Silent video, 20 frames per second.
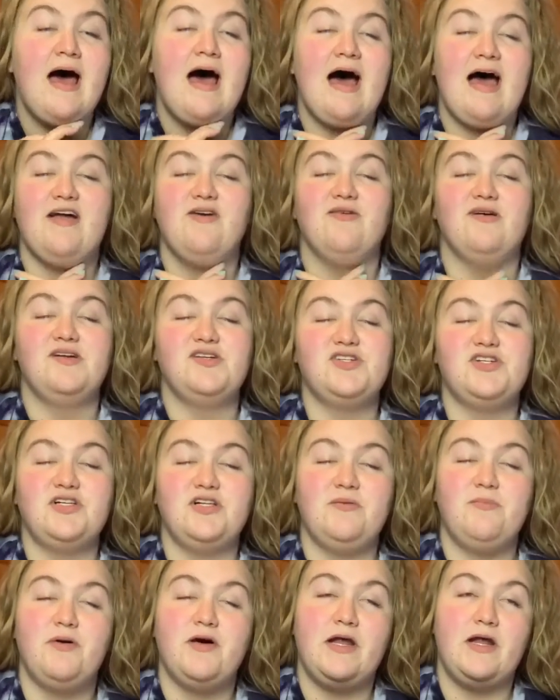I
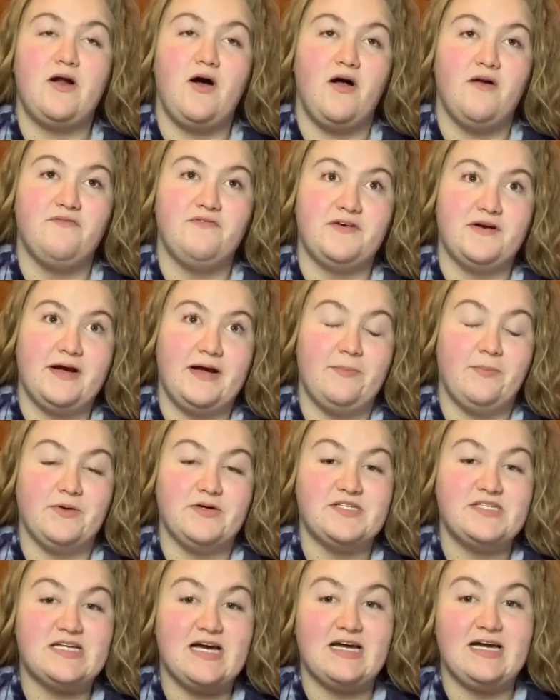originally put it on for April
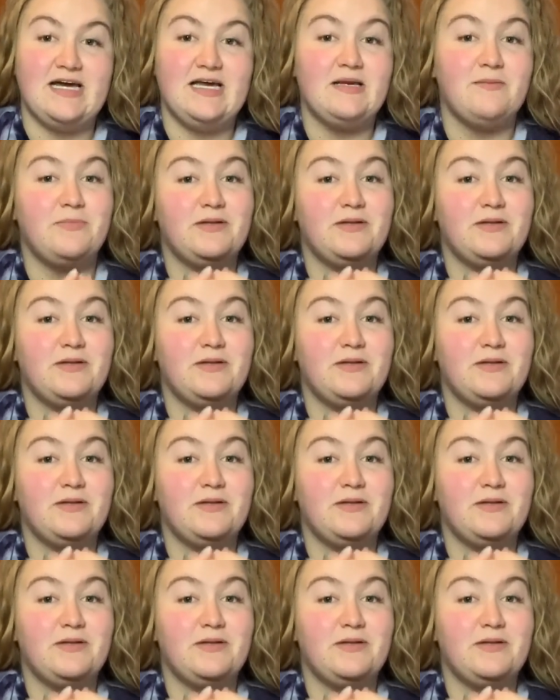2nd,